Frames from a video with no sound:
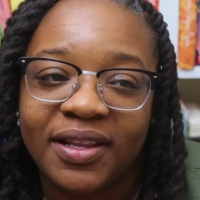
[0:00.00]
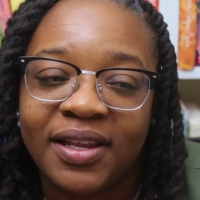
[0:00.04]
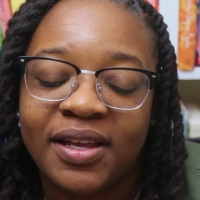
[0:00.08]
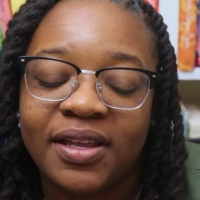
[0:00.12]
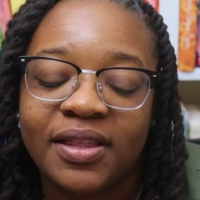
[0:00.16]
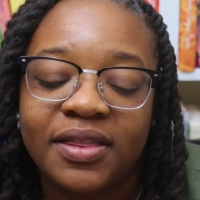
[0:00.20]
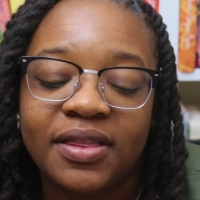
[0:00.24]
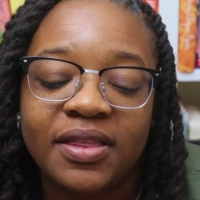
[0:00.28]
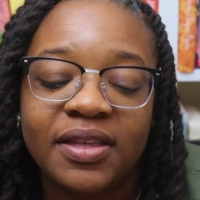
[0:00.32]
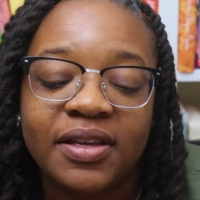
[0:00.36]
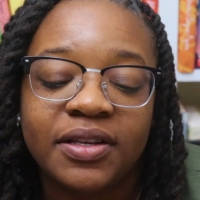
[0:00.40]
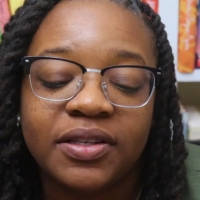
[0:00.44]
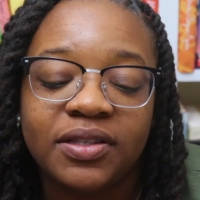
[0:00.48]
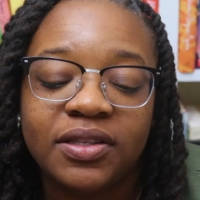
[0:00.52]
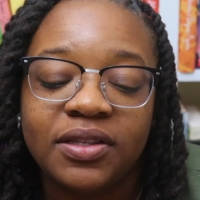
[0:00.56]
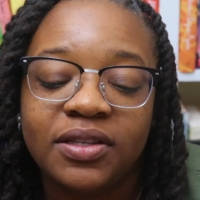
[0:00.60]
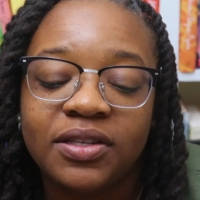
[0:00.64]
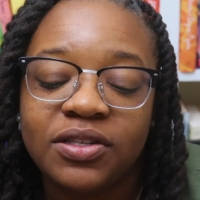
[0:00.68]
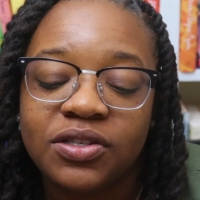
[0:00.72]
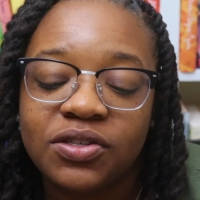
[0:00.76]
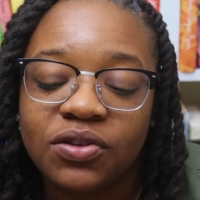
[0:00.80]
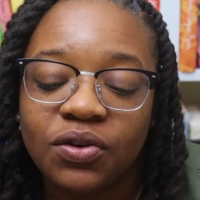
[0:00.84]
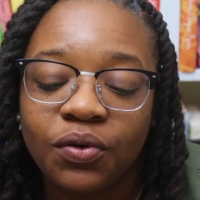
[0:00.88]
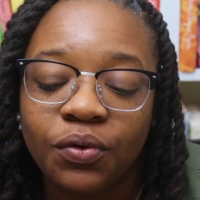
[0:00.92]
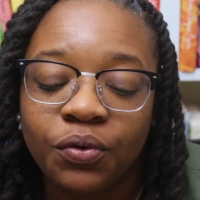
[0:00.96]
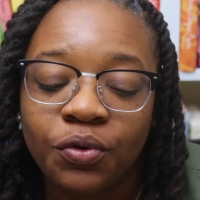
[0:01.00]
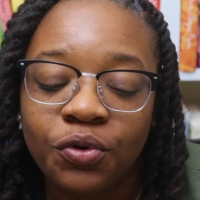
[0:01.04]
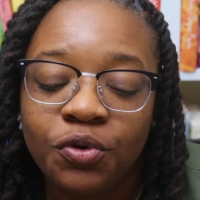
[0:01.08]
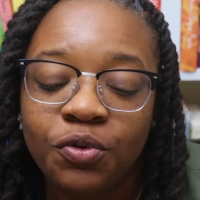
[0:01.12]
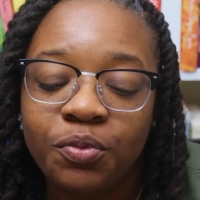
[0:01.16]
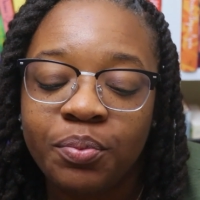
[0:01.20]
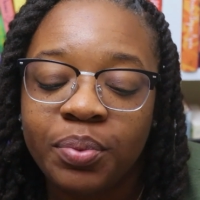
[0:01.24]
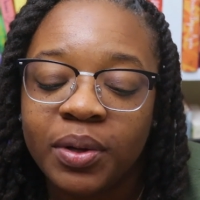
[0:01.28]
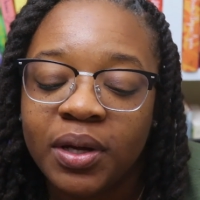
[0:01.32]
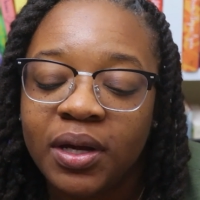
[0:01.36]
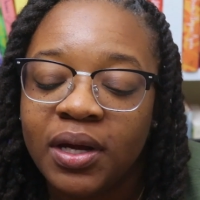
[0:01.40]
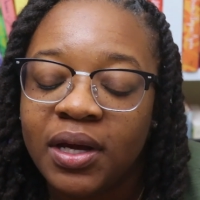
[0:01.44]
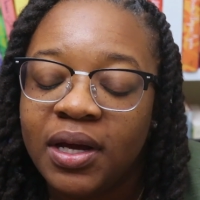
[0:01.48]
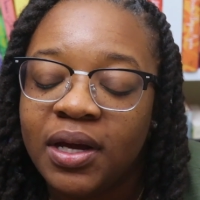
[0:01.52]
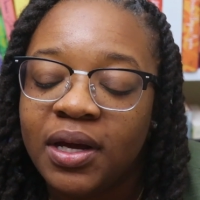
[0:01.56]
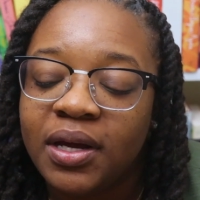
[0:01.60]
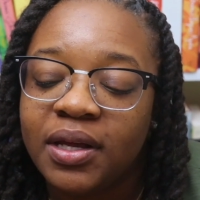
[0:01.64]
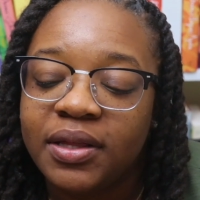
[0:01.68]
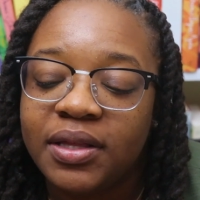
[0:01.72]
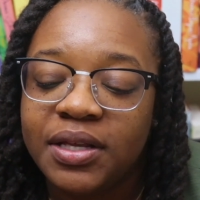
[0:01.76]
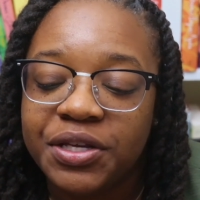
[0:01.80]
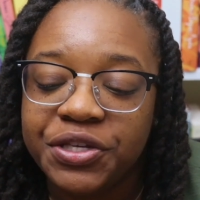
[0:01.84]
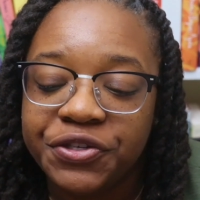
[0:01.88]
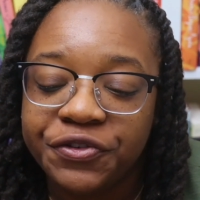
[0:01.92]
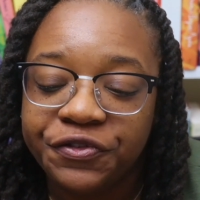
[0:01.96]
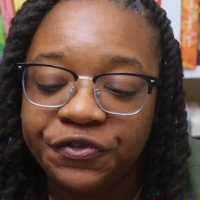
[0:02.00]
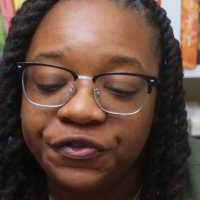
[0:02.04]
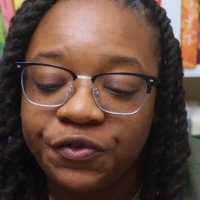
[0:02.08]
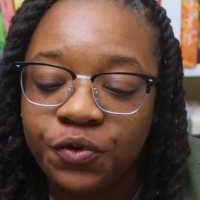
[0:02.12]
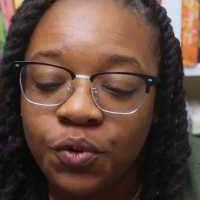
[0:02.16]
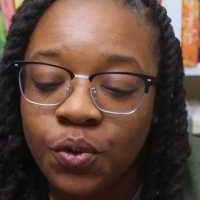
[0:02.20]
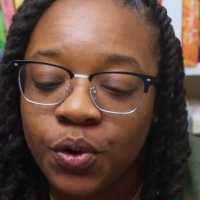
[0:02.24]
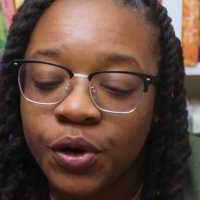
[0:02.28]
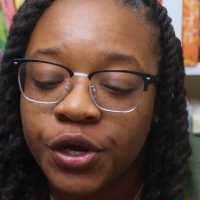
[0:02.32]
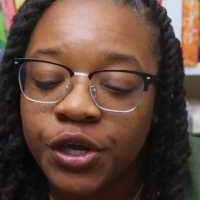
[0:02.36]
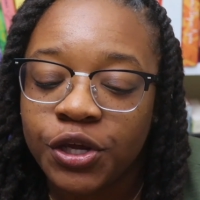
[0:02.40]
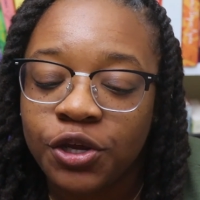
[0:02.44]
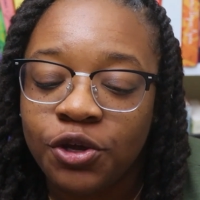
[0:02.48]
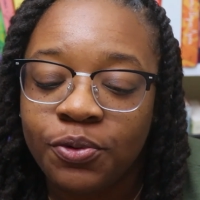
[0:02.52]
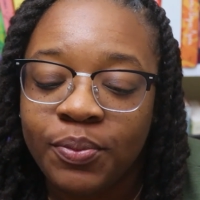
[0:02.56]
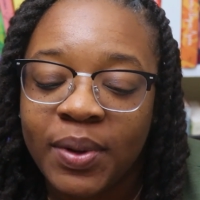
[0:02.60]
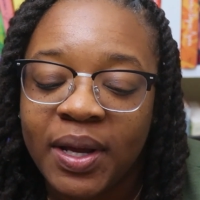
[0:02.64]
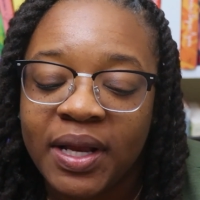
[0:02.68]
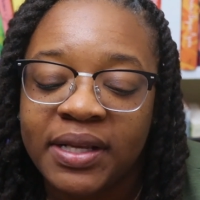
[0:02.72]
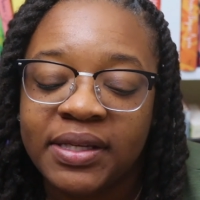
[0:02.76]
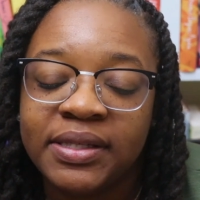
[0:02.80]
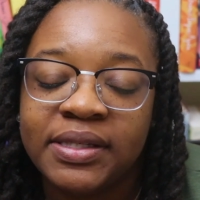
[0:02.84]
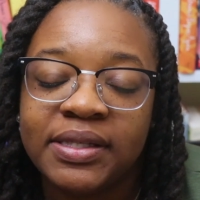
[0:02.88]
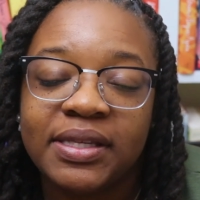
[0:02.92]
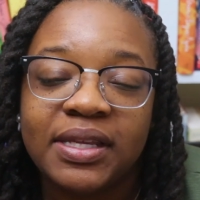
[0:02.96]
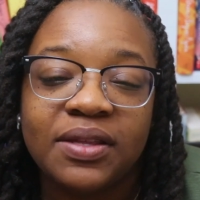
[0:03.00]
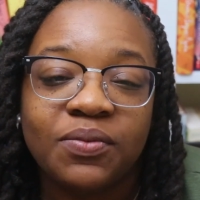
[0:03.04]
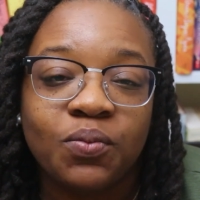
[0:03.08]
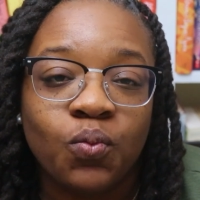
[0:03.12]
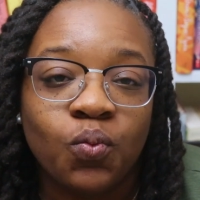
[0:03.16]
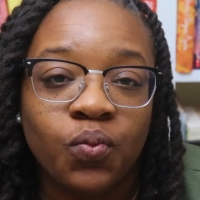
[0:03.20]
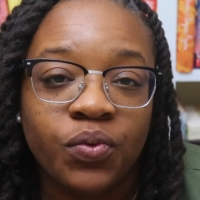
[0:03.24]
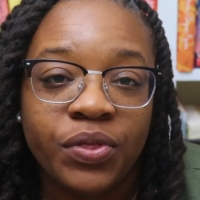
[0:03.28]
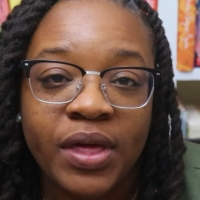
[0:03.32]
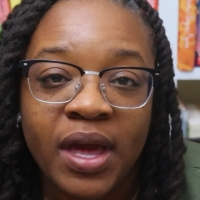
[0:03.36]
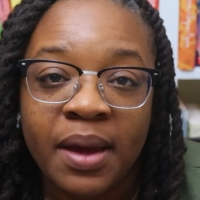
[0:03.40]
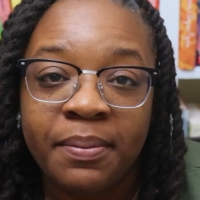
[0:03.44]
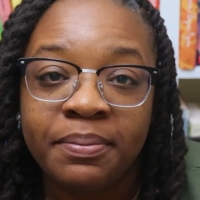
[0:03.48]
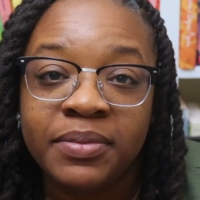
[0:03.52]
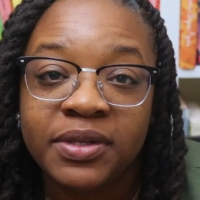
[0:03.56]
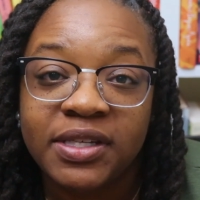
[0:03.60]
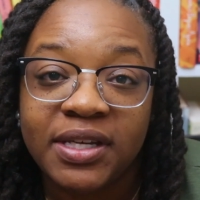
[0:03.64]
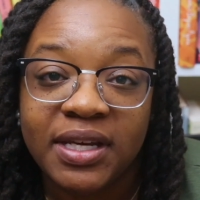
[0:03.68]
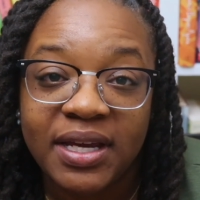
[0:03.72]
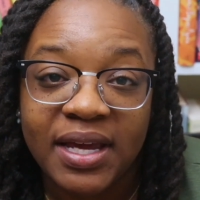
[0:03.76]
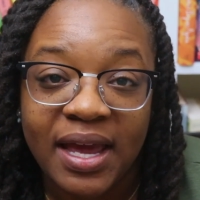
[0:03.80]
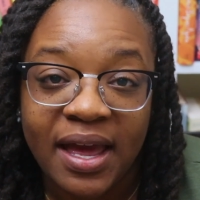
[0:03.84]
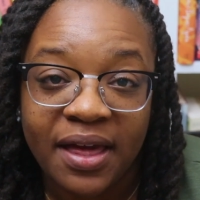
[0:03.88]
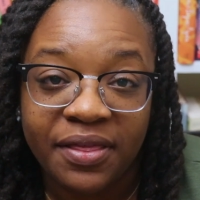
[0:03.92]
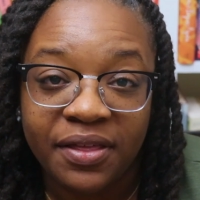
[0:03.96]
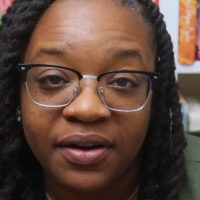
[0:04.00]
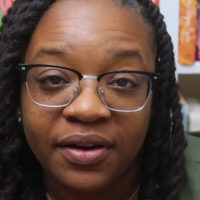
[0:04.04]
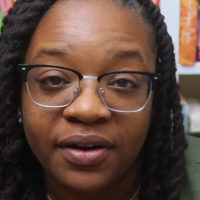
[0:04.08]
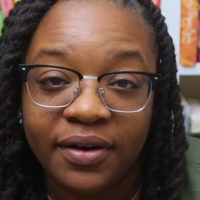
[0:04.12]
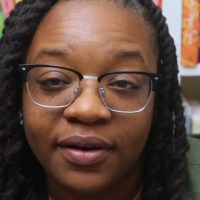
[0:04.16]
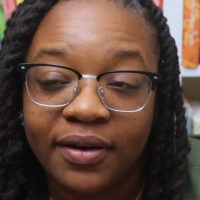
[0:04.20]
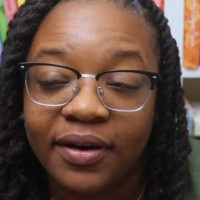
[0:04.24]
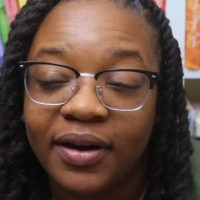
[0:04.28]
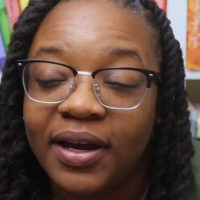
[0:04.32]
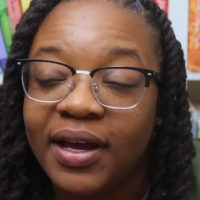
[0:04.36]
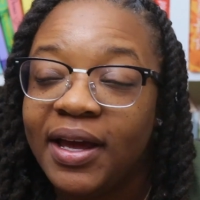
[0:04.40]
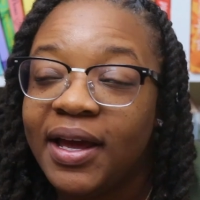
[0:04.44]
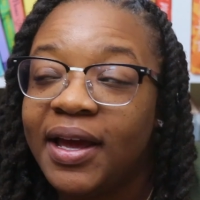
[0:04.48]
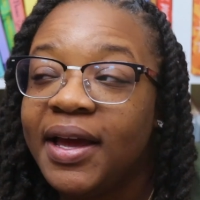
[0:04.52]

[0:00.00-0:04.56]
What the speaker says: Like this group, these 4 humans, them together